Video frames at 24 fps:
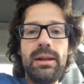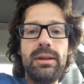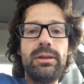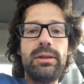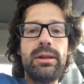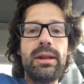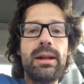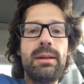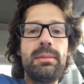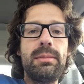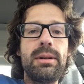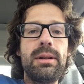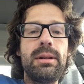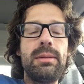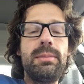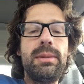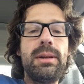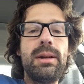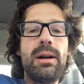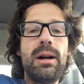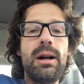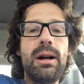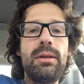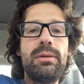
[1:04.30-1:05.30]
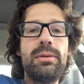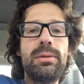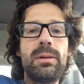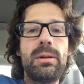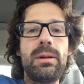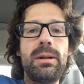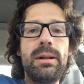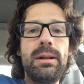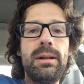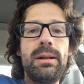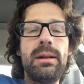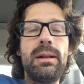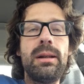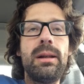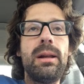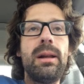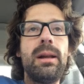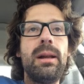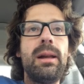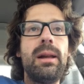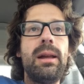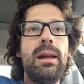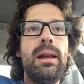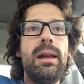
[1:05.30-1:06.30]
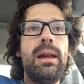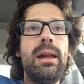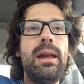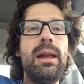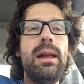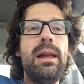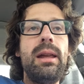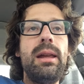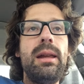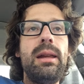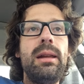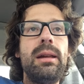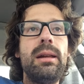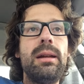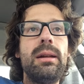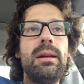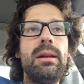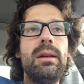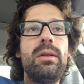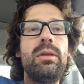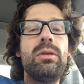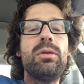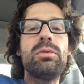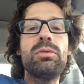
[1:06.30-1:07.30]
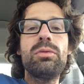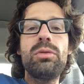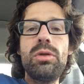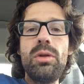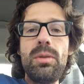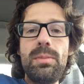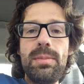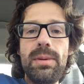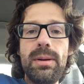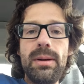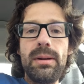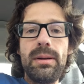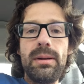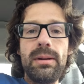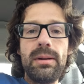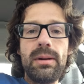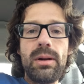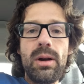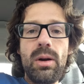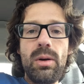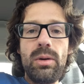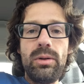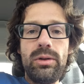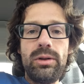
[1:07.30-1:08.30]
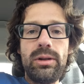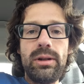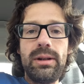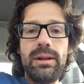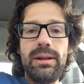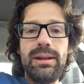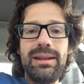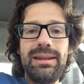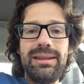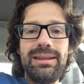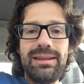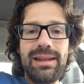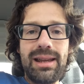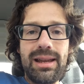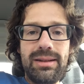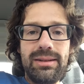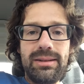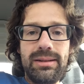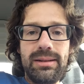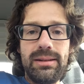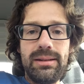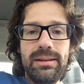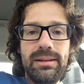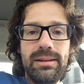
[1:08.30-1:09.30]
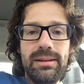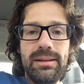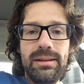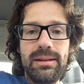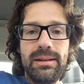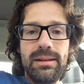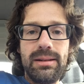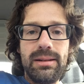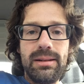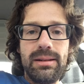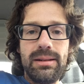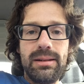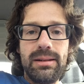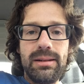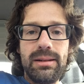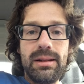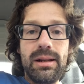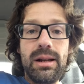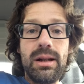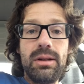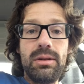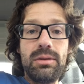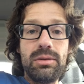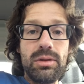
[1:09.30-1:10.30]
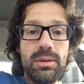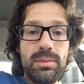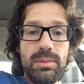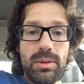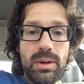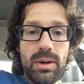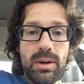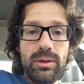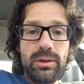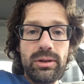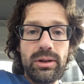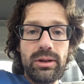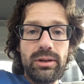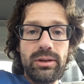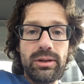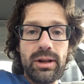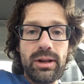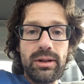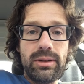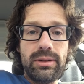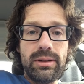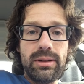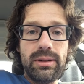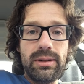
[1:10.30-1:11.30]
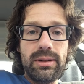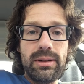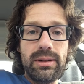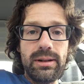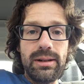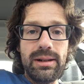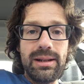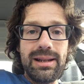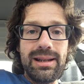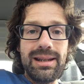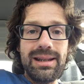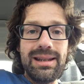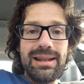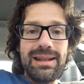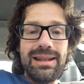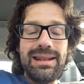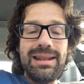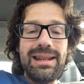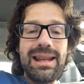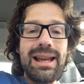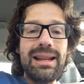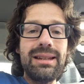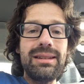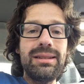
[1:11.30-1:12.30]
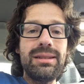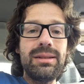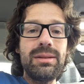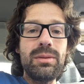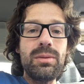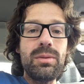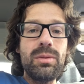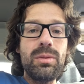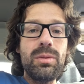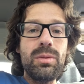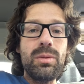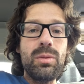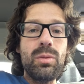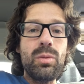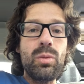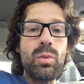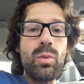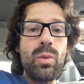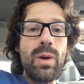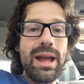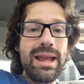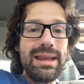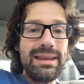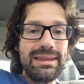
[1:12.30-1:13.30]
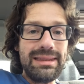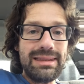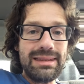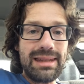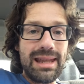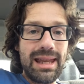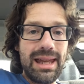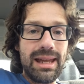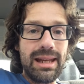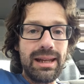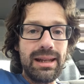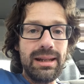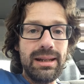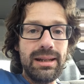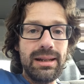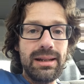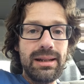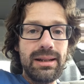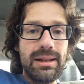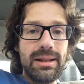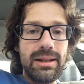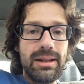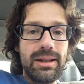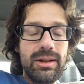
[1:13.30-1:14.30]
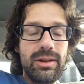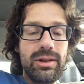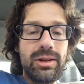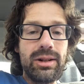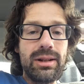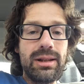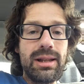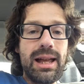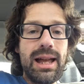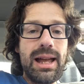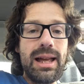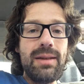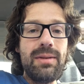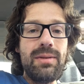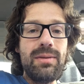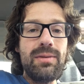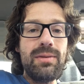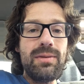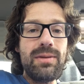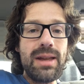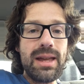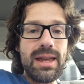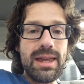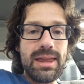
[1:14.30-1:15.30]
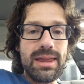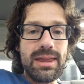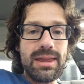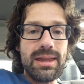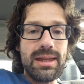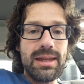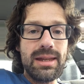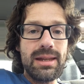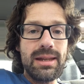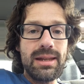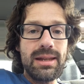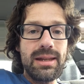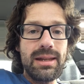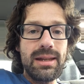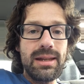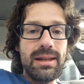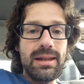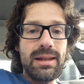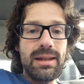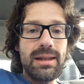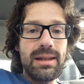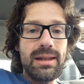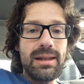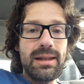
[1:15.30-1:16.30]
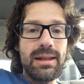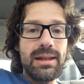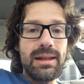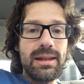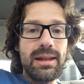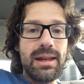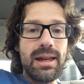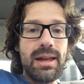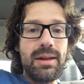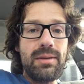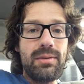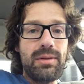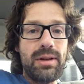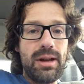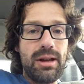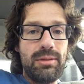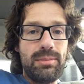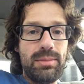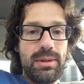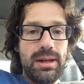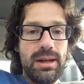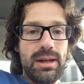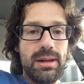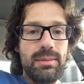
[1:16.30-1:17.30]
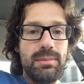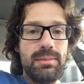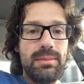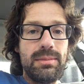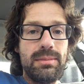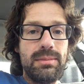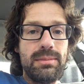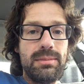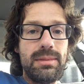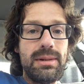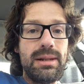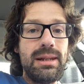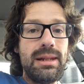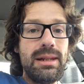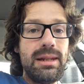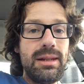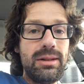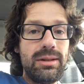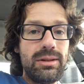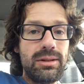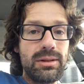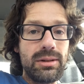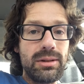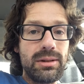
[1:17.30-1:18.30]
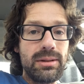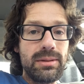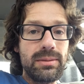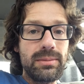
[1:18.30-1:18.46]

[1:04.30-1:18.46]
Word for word: is that I'm going to be offering a group coaching session, a group coaching session next Wednesday, July 5th at 5 p.m. Eastern.